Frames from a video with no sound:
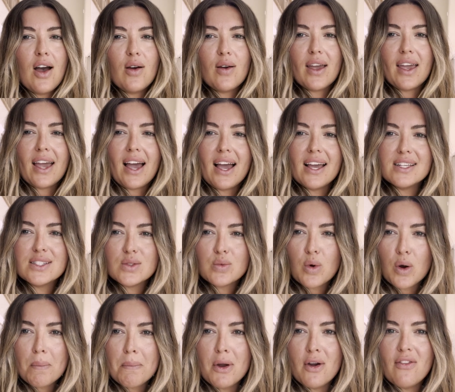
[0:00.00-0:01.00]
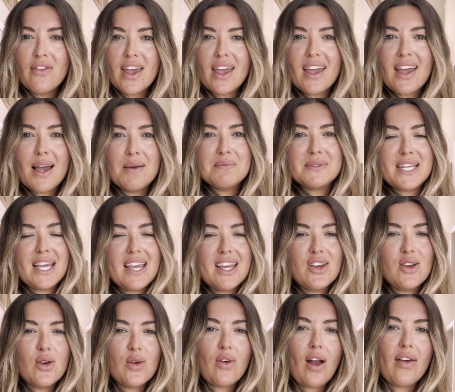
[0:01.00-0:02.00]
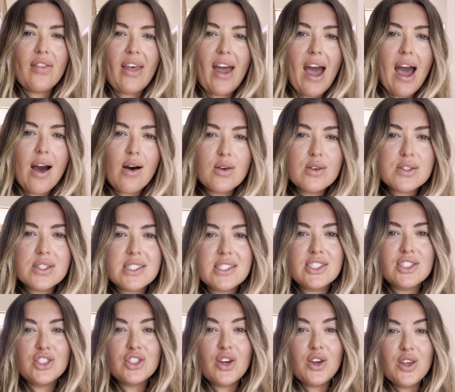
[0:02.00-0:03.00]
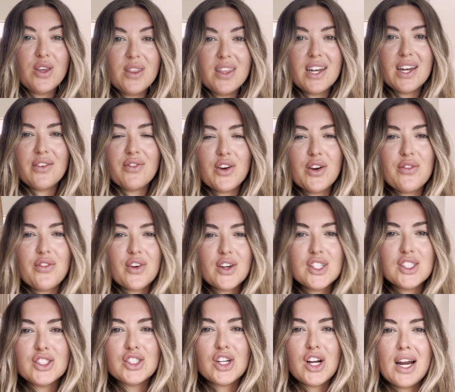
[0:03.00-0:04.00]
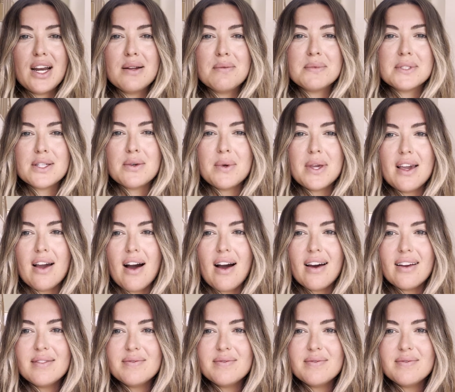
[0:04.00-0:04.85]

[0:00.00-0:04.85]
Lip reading: Okay, guys, we're moving. I'm taking you around the house to show you the different furniture items that we got.